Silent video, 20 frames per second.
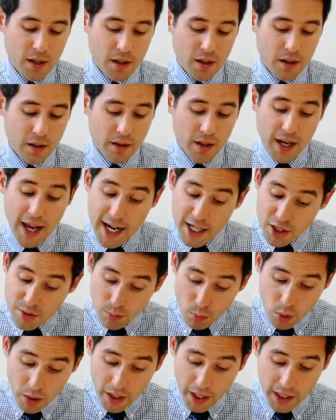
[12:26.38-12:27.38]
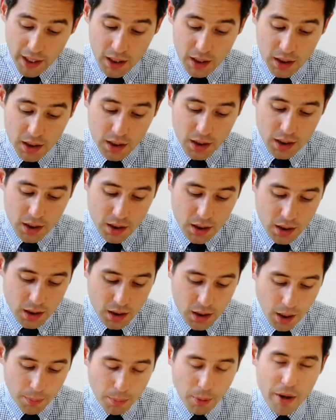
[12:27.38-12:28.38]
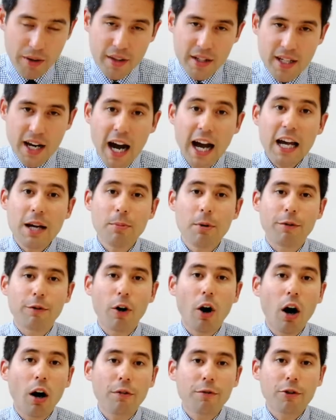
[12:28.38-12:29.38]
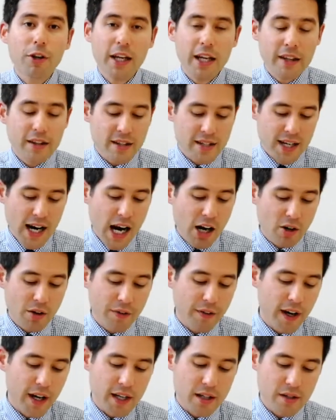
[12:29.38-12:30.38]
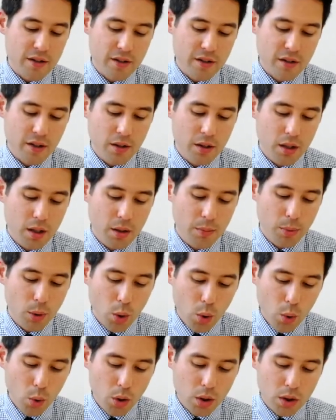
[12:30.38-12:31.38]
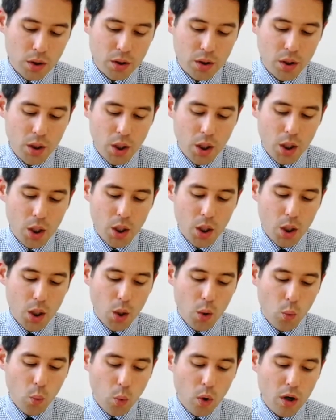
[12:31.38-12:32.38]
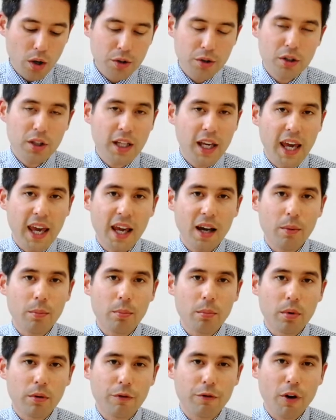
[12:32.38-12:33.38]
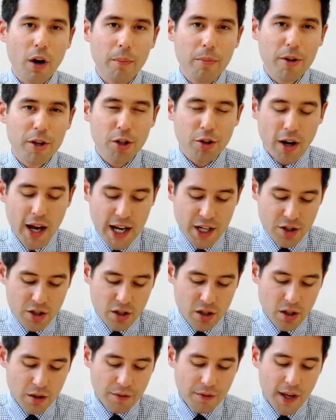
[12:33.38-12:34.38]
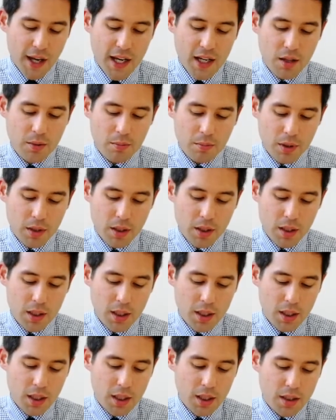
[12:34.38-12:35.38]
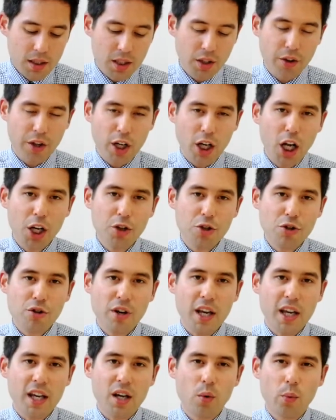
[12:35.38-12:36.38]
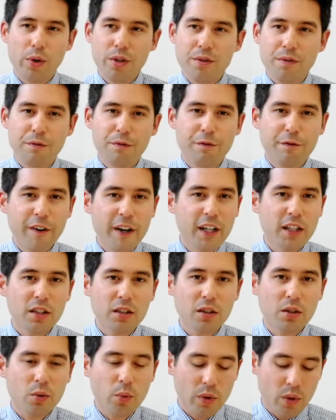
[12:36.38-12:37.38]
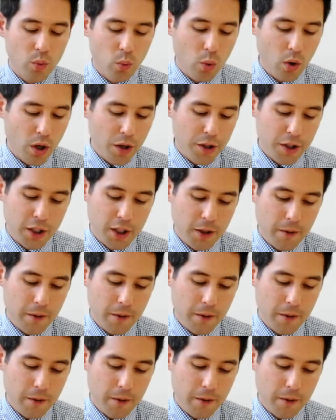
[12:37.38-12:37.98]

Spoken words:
The next morning, about the time of offering the sacrifice, behold, water came from the direction of Edom, till the country was filled with water.